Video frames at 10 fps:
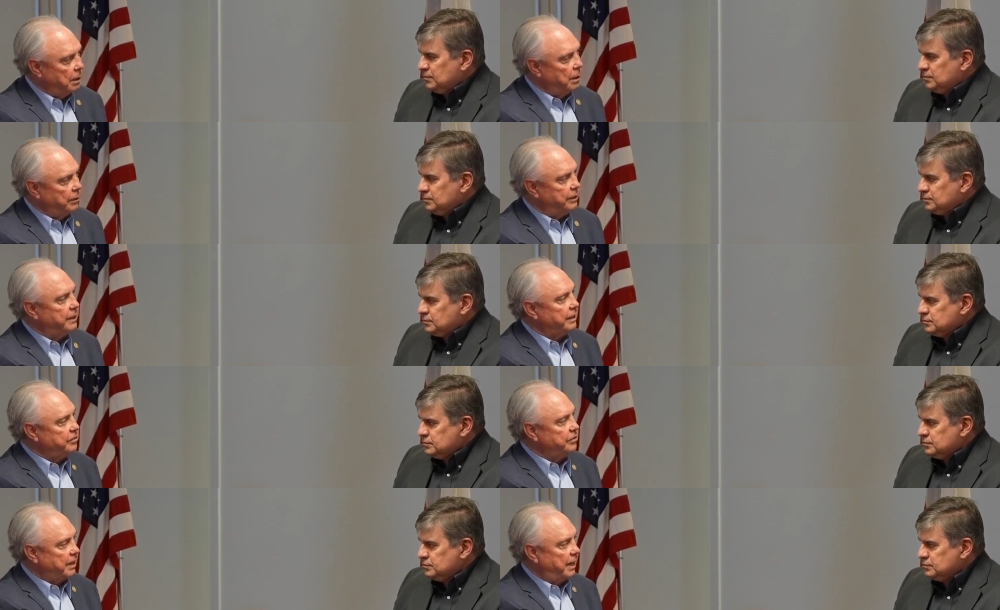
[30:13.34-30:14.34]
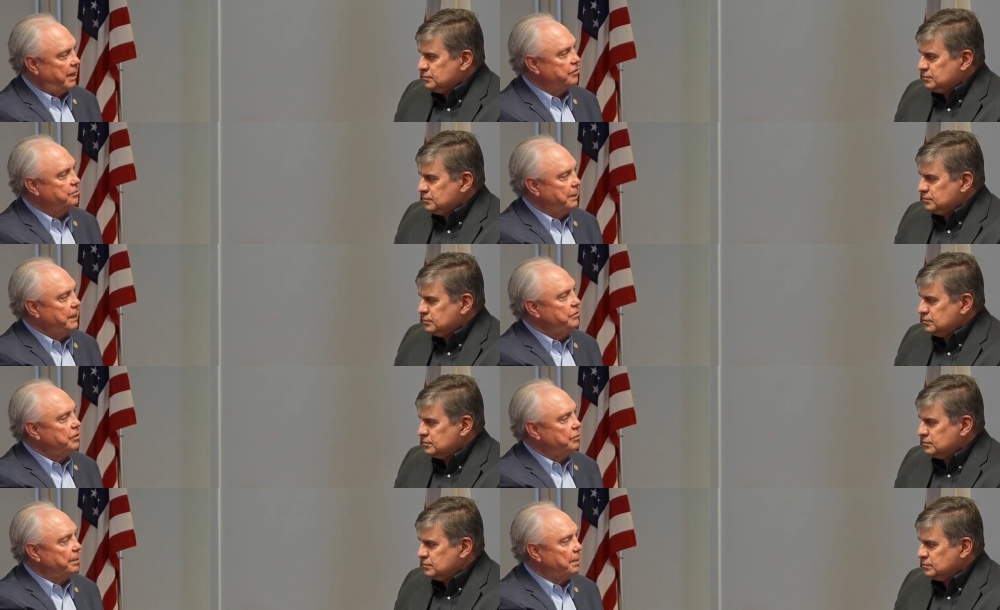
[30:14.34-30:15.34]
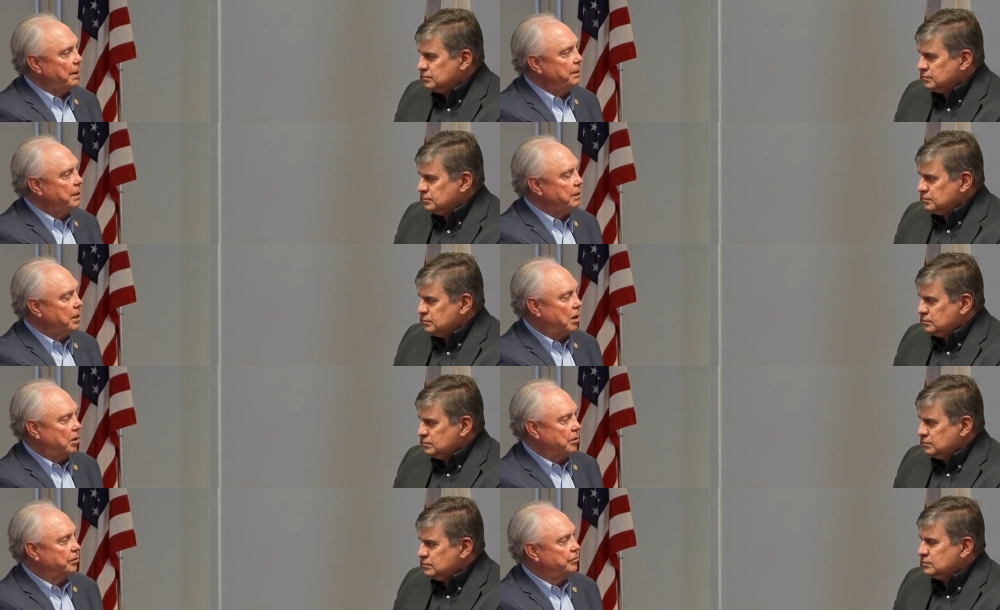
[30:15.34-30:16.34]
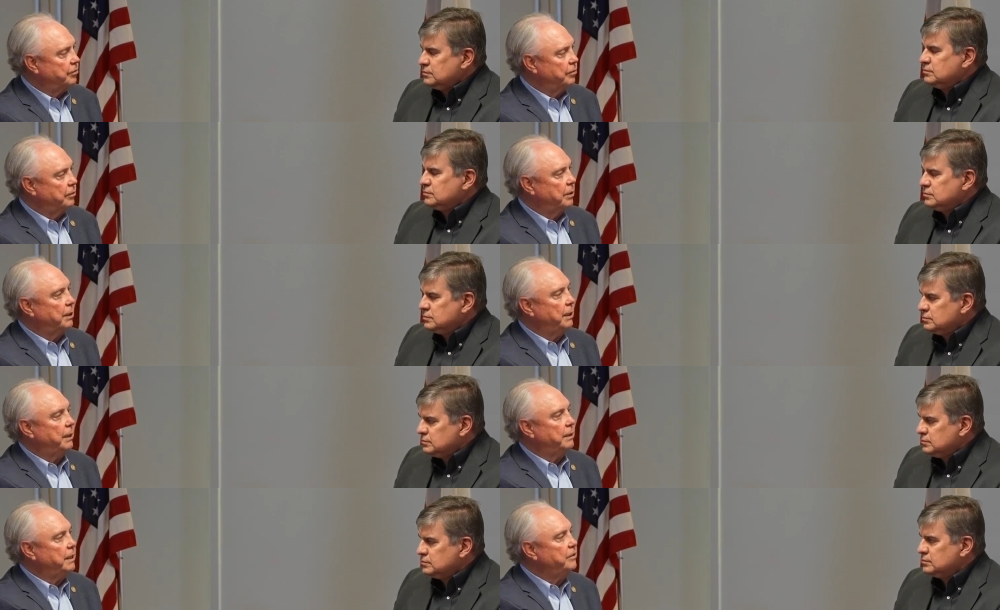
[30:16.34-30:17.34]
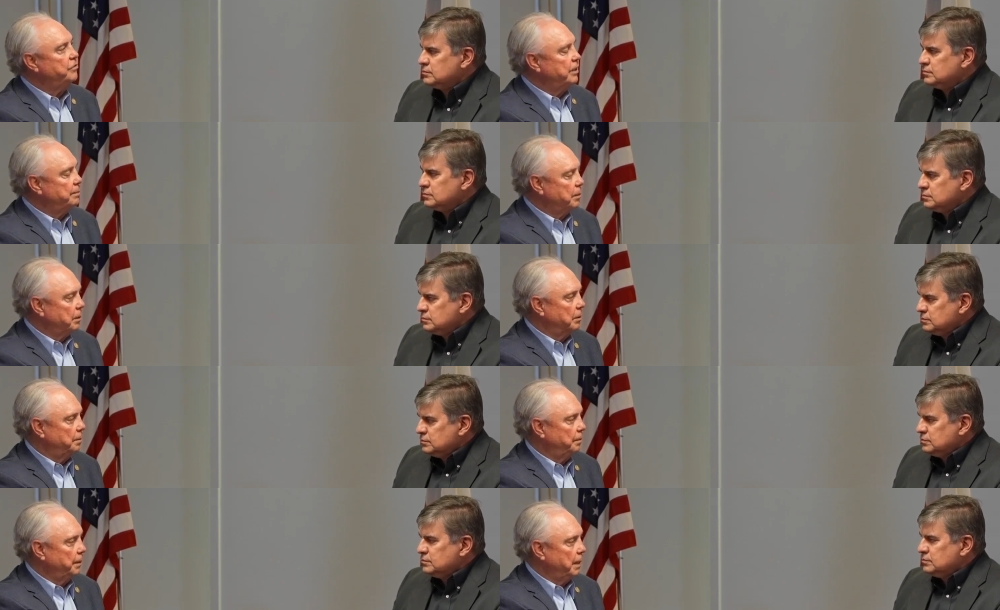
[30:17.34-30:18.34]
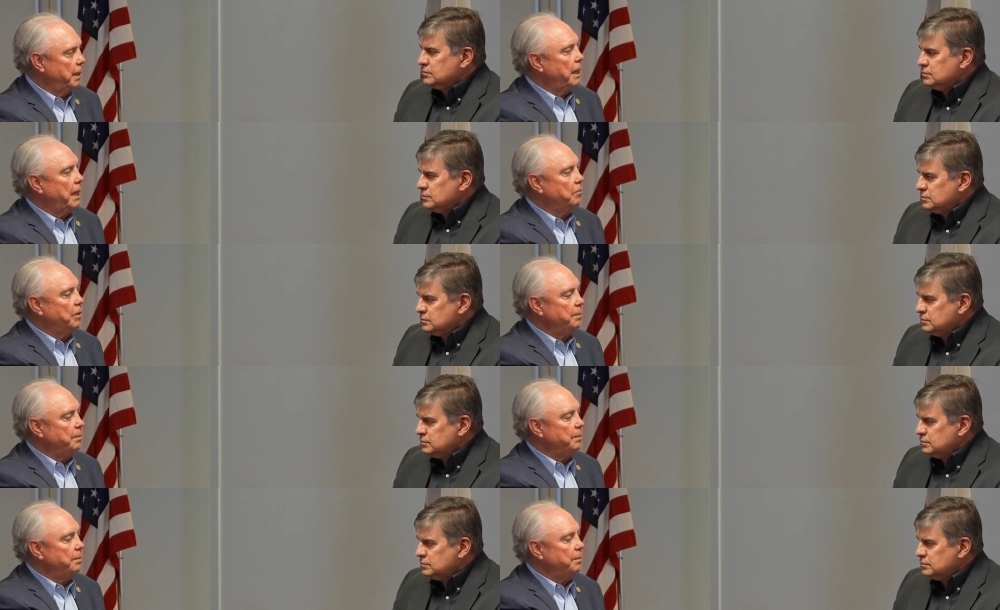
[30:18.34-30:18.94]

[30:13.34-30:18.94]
Speaker 1: the Texas House meets in Republican caucus in December, and we